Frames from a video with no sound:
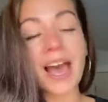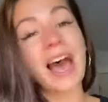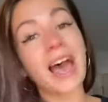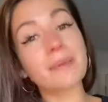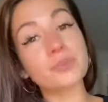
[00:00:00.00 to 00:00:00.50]

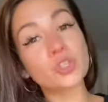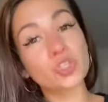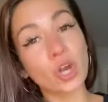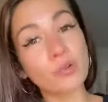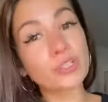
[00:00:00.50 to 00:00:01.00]
I'm
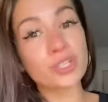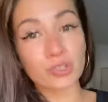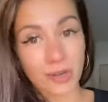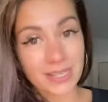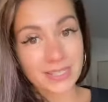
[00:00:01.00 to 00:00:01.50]
so
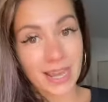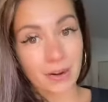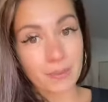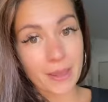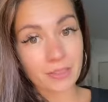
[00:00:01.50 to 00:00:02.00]
stressed out
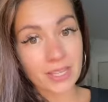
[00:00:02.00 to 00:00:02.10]
about